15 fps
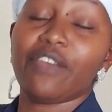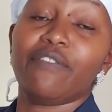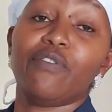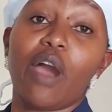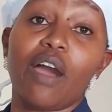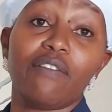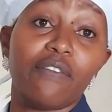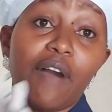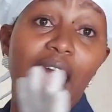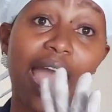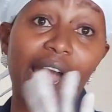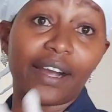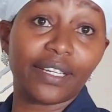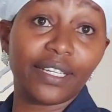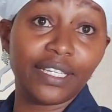If you have
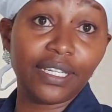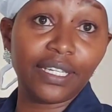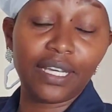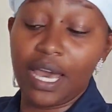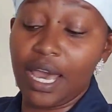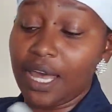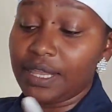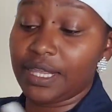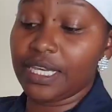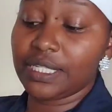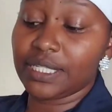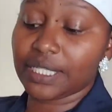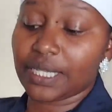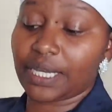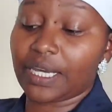acne,
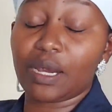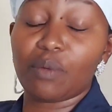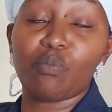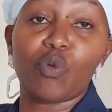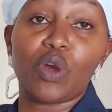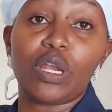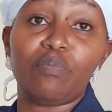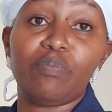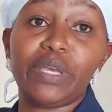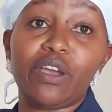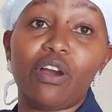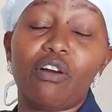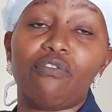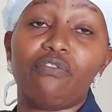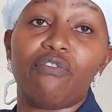this cream will
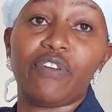be of